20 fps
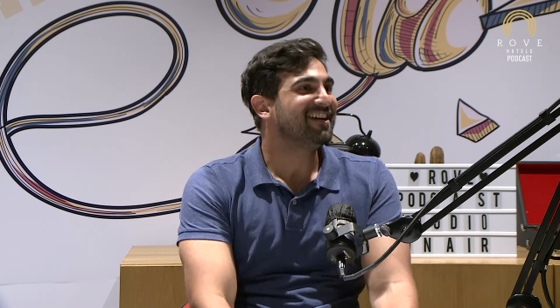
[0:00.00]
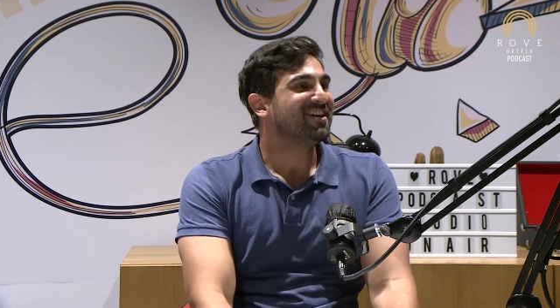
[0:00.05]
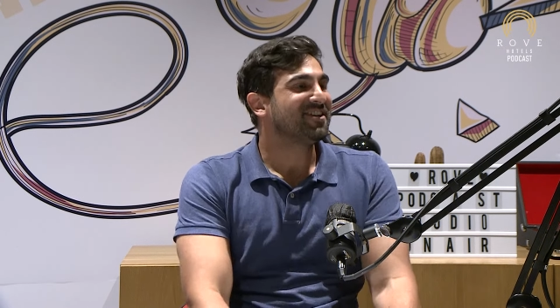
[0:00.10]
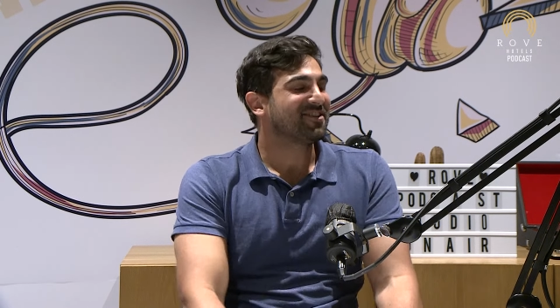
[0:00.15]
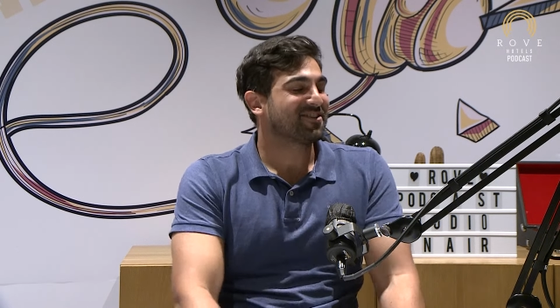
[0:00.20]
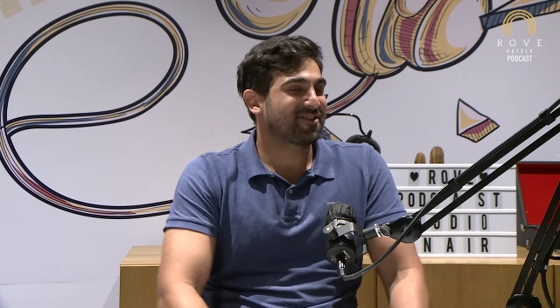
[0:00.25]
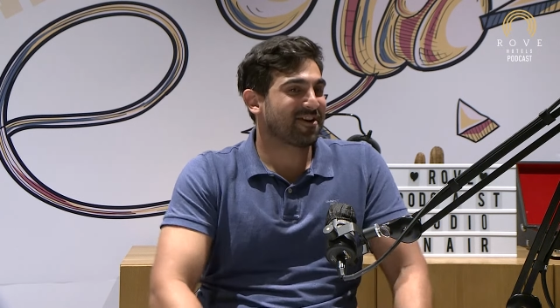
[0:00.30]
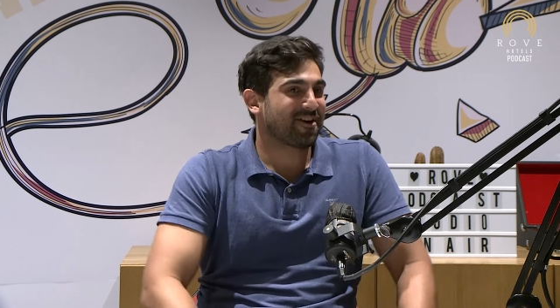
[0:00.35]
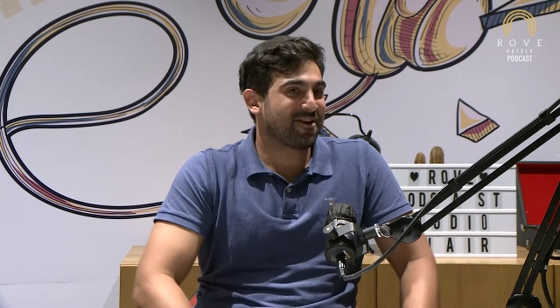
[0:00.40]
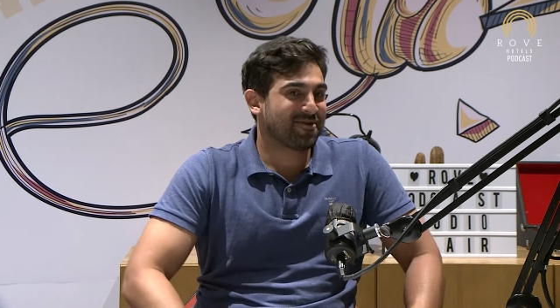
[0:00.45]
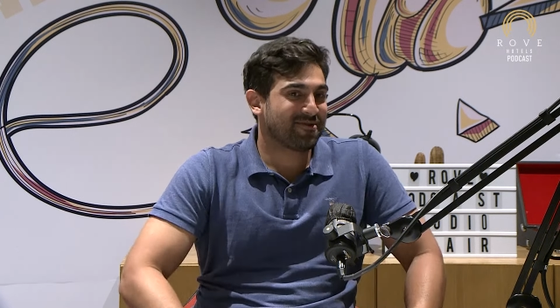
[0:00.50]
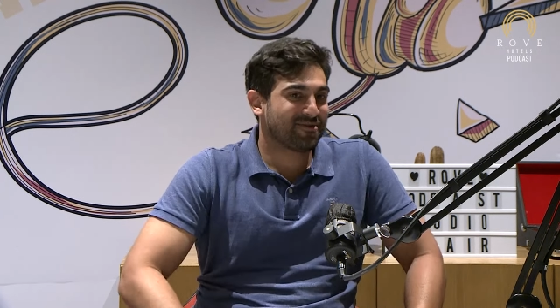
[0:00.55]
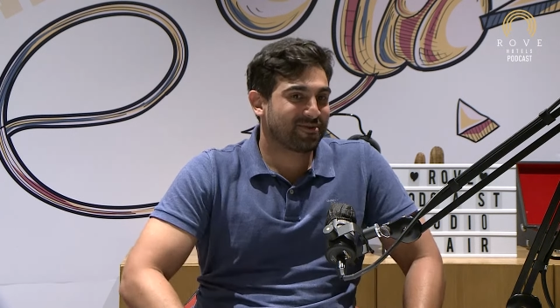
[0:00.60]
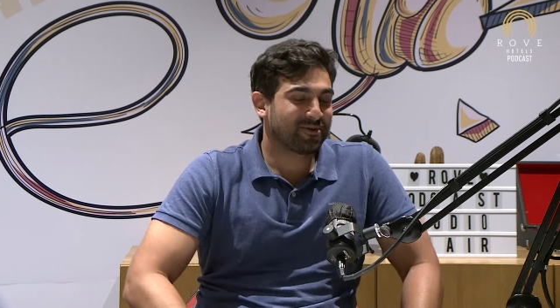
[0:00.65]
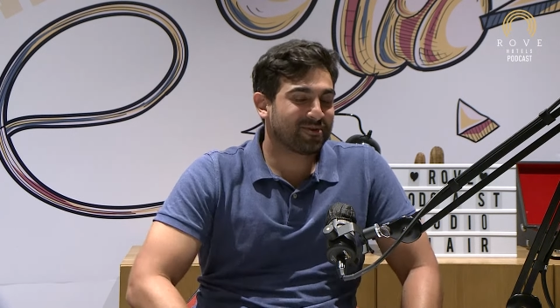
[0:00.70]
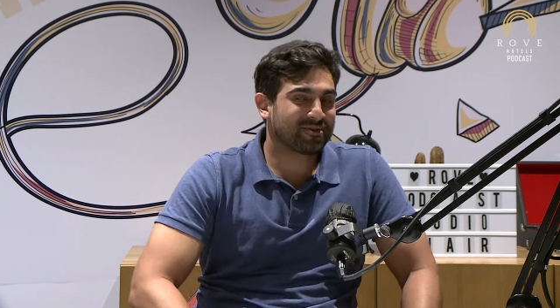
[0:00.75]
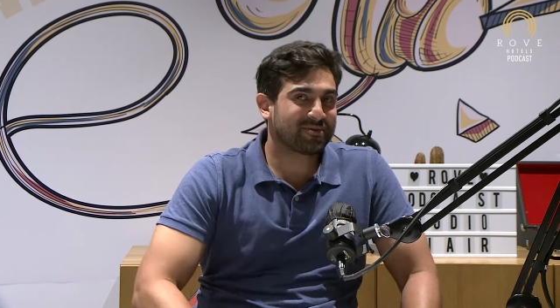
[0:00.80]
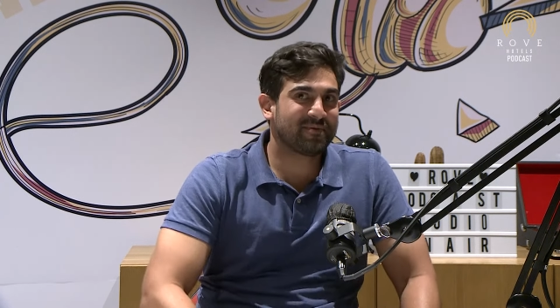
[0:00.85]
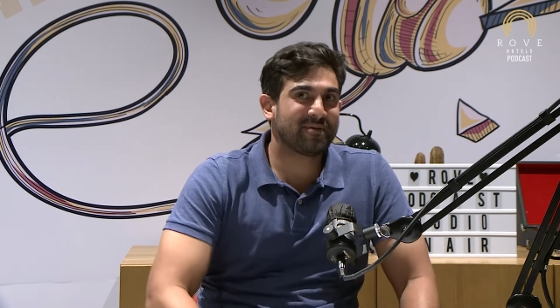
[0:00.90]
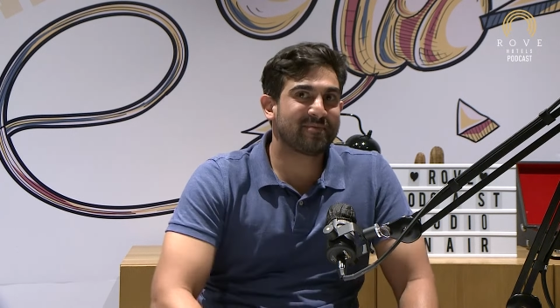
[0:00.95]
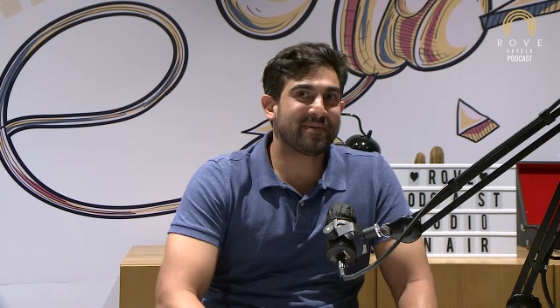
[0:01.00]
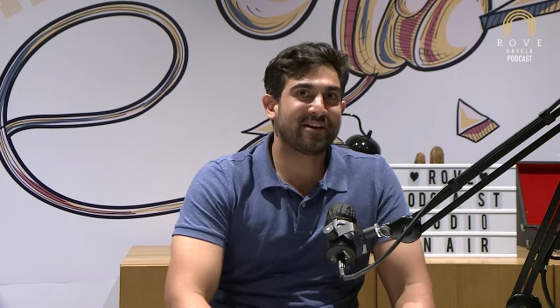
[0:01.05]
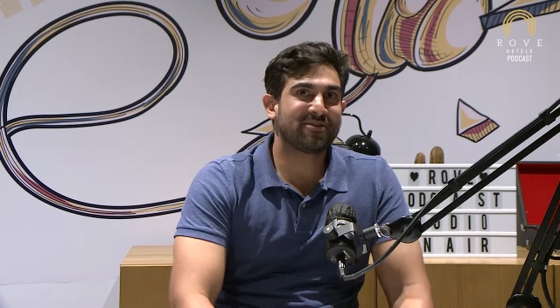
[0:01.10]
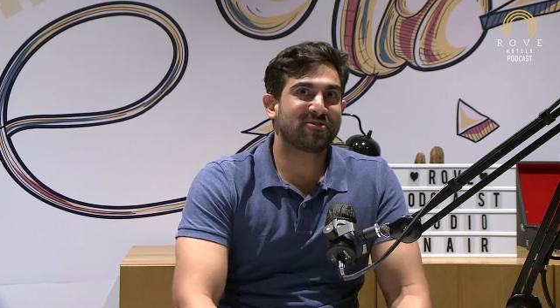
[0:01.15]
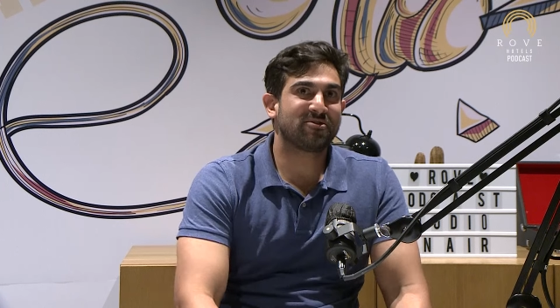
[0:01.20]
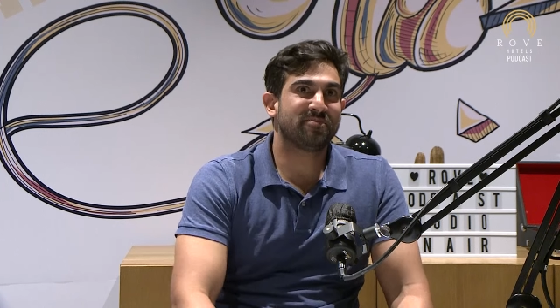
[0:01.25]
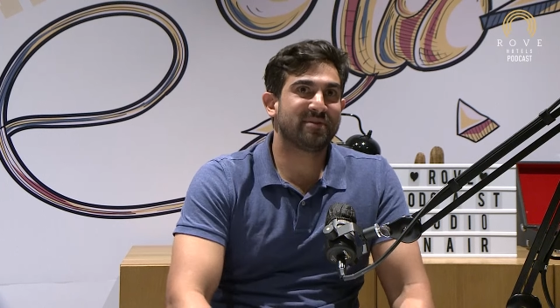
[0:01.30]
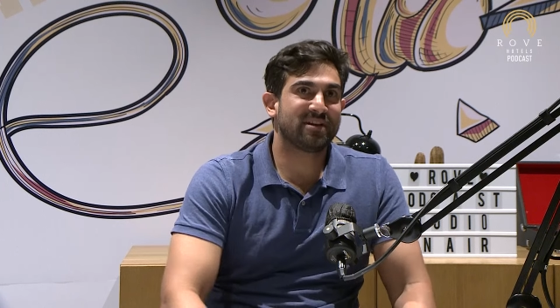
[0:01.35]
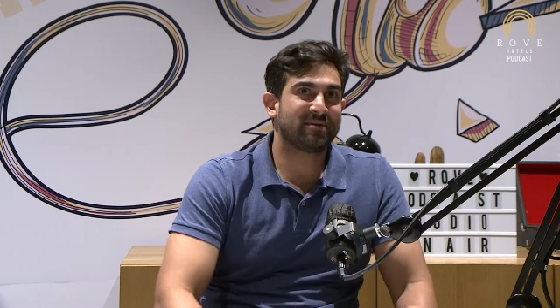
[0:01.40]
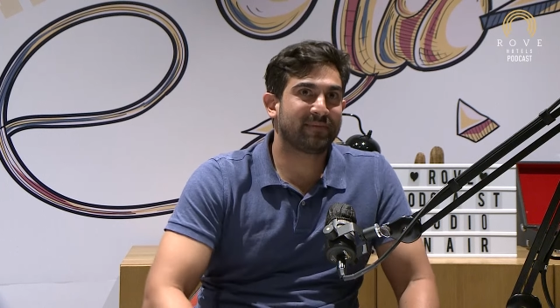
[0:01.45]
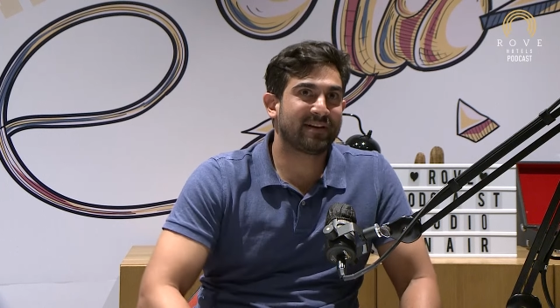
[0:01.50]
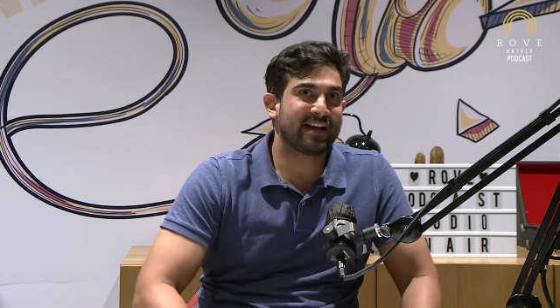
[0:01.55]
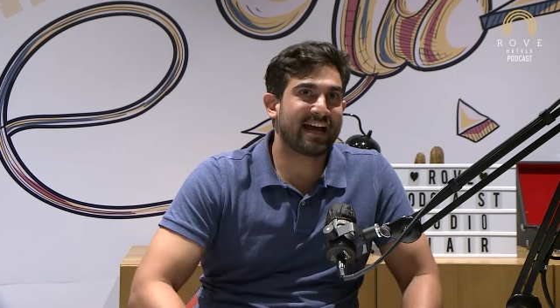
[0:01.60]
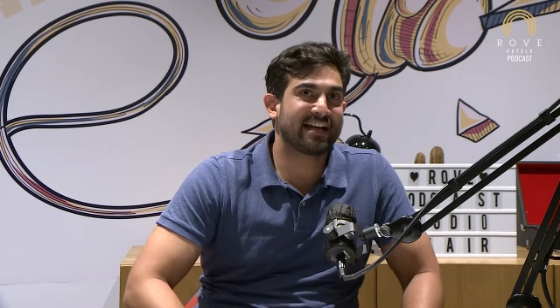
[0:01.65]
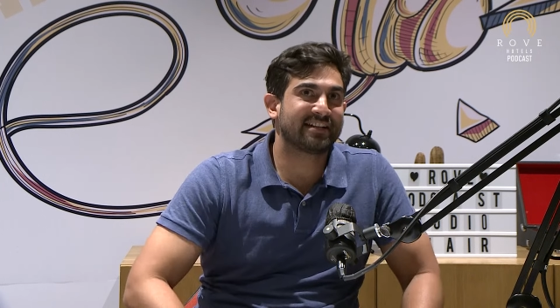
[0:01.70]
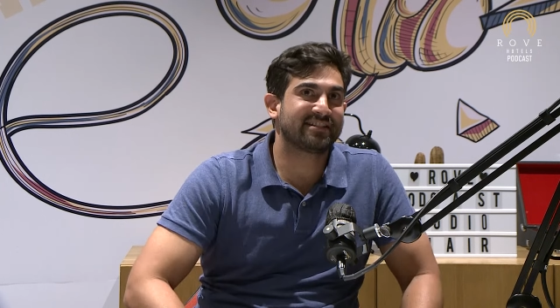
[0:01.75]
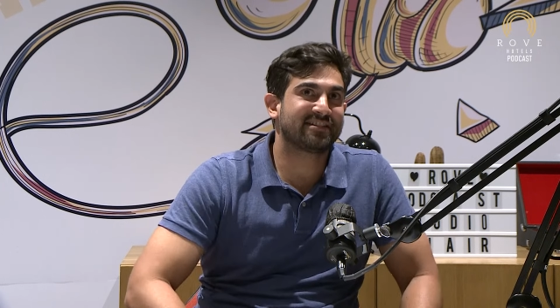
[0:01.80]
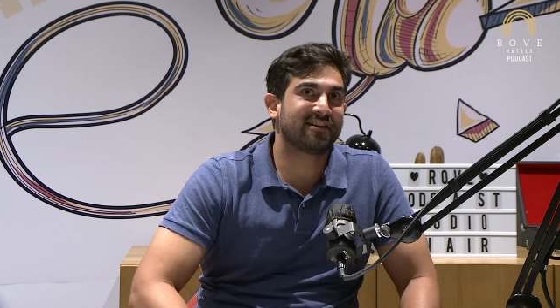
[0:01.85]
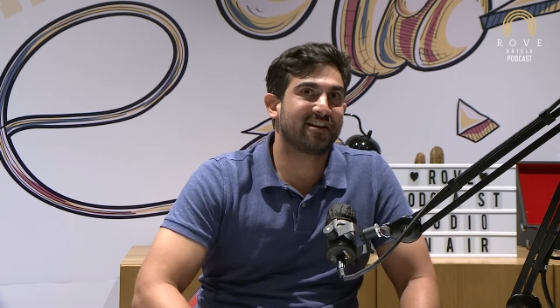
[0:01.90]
So talk to me about your big plans.